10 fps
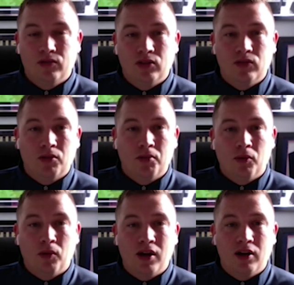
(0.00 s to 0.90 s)
to
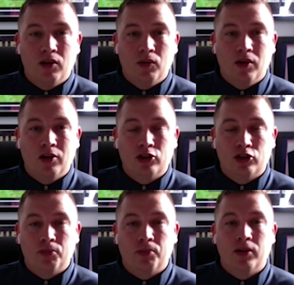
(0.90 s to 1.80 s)
be where it
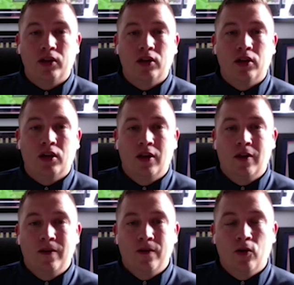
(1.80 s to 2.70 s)
should be, and
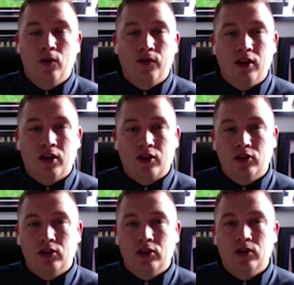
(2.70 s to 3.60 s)
hopefully that
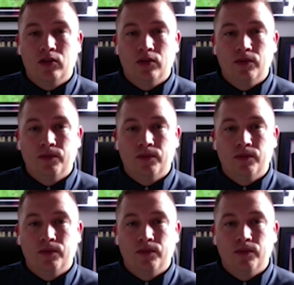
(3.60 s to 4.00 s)
continues.